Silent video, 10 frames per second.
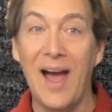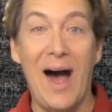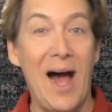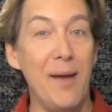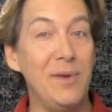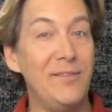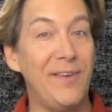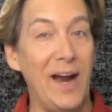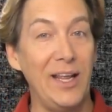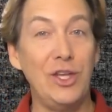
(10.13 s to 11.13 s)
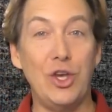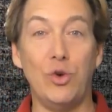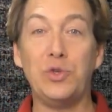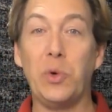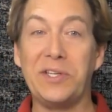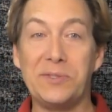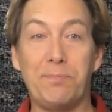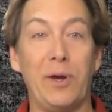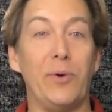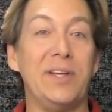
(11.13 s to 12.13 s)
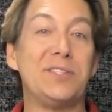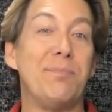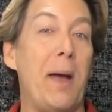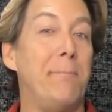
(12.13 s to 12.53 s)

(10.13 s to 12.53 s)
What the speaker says: I'm inviting you to experience my